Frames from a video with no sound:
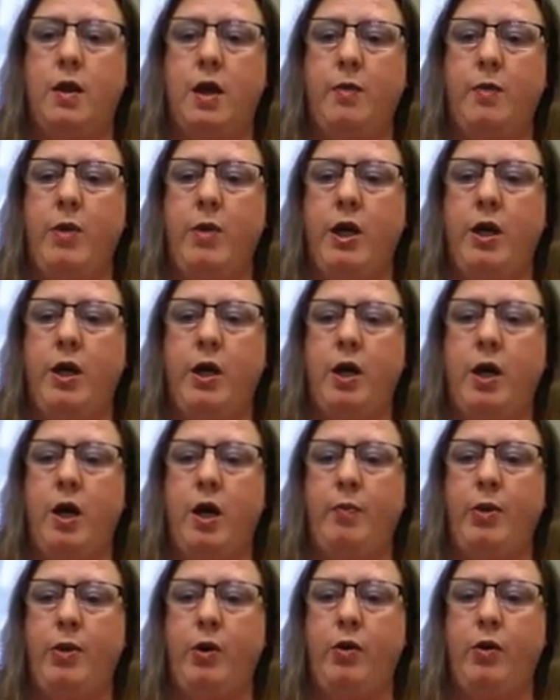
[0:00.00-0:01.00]
They may get
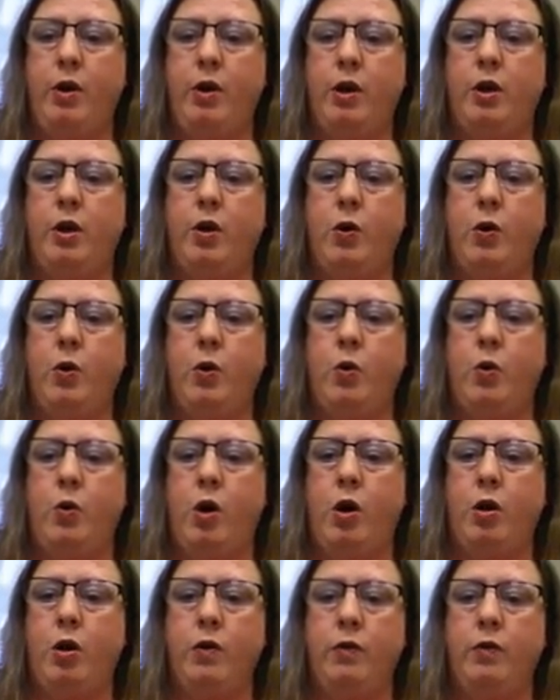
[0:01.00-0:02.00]
up and go
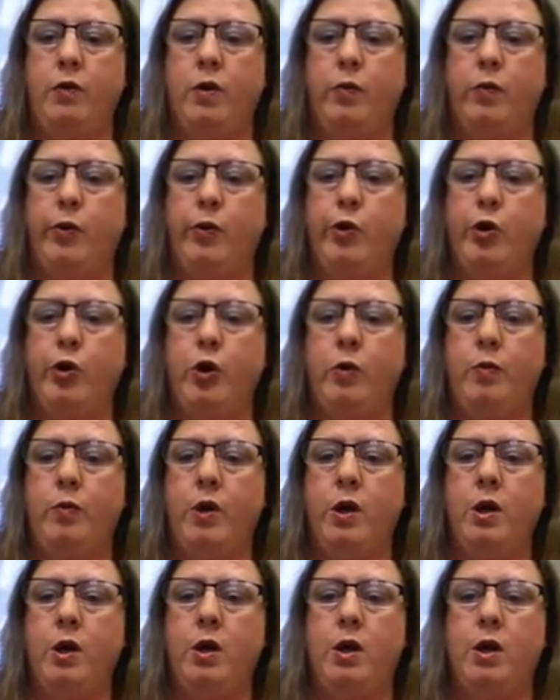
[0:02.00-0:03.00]
all over the
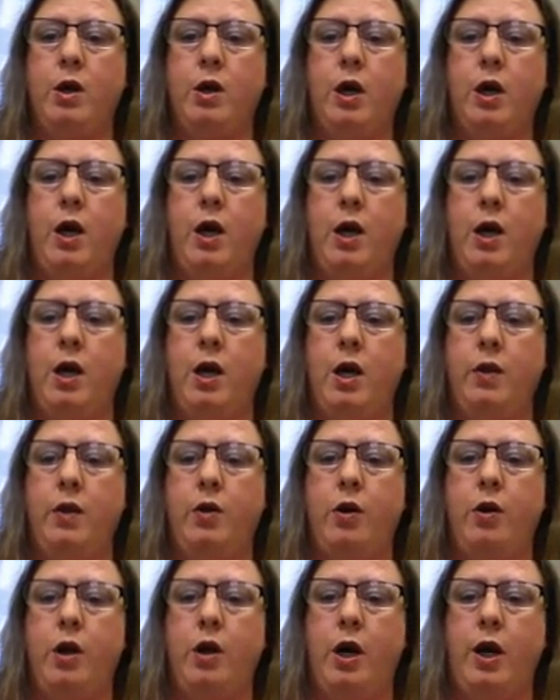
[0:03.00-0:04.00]
room, and
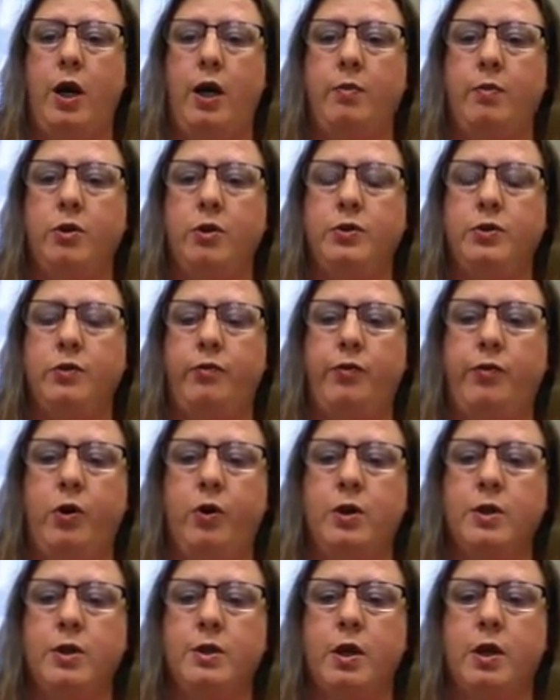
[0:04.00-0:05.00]
they're not able to
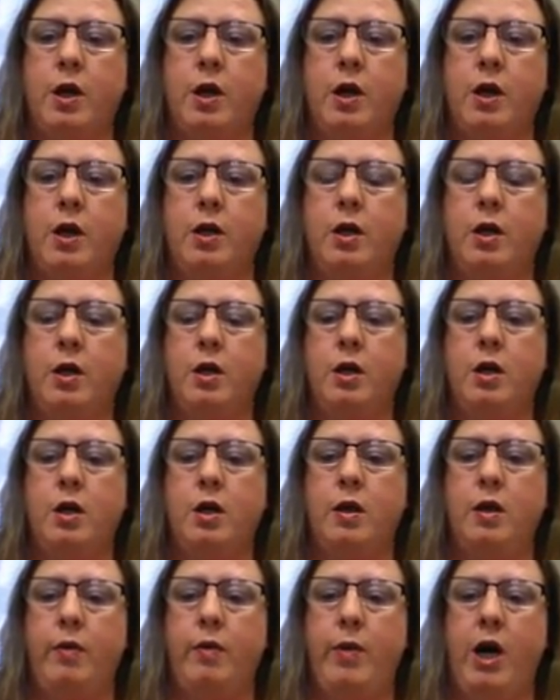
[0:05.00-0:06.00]
focus on
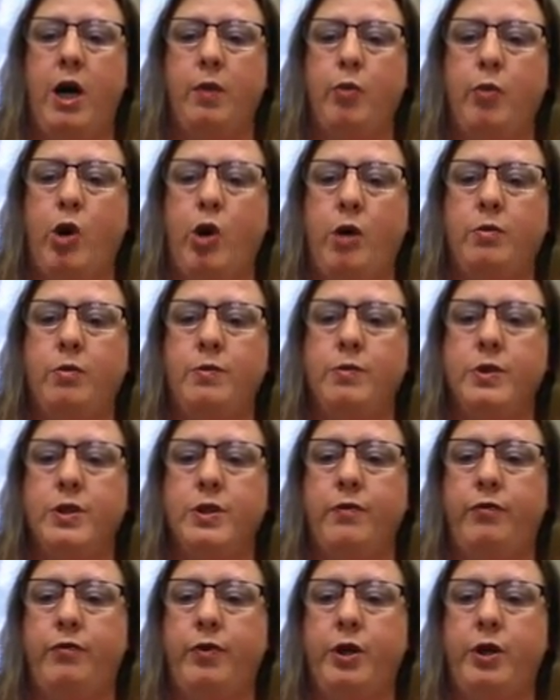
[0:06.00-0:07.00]
the math problems
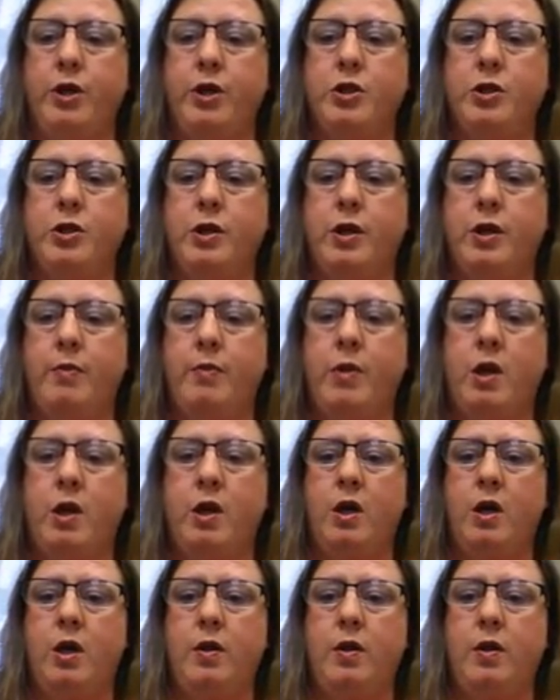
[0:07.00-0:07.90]
and finish them.